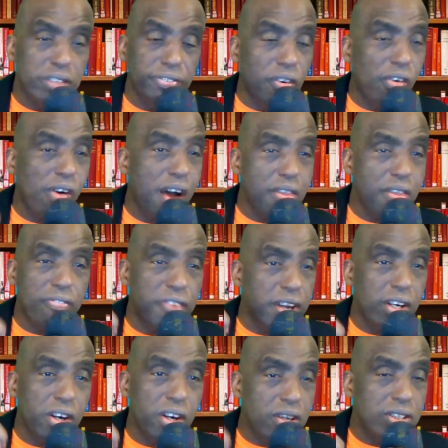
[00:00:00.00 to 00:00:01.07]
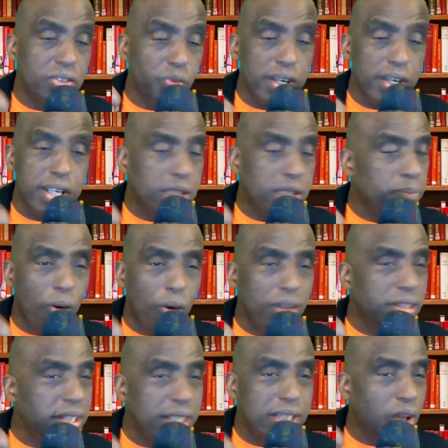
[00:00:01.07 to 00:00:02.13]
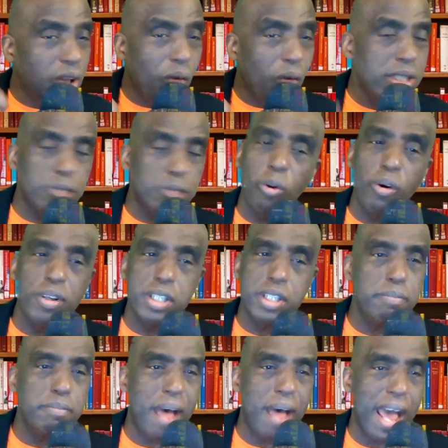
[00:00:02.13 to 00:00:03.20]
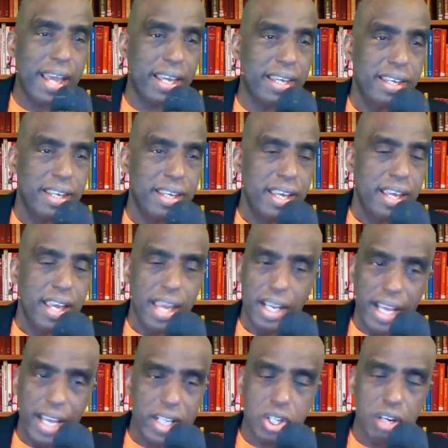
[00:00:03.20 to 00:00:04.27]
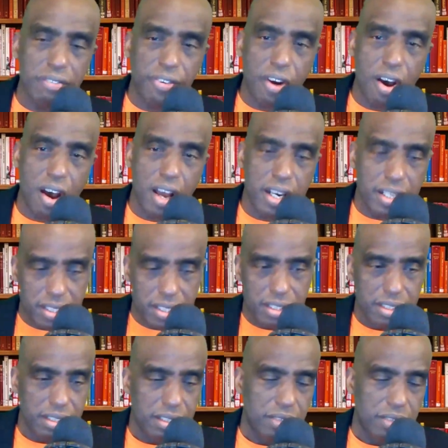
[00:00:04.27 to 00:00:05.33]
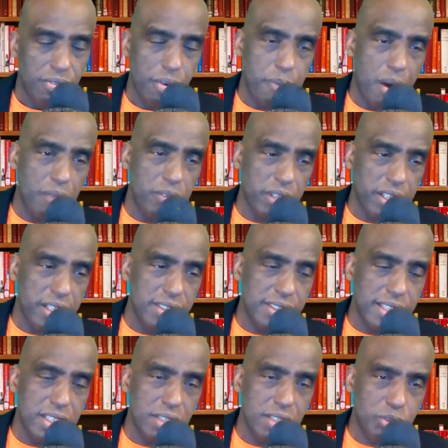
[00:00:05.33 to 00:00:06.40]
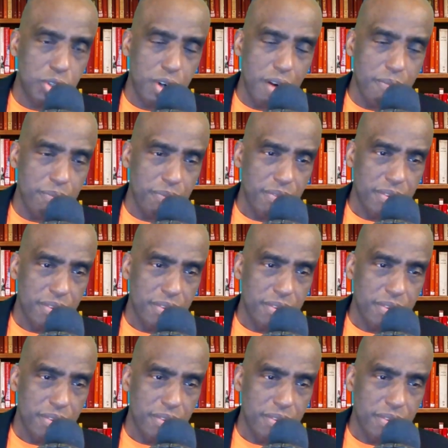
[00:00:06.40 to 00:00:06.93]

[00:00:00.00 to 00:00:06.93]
four other fingers, when he's pointing, is always pointing back. Election fraud, Republicans and Trump.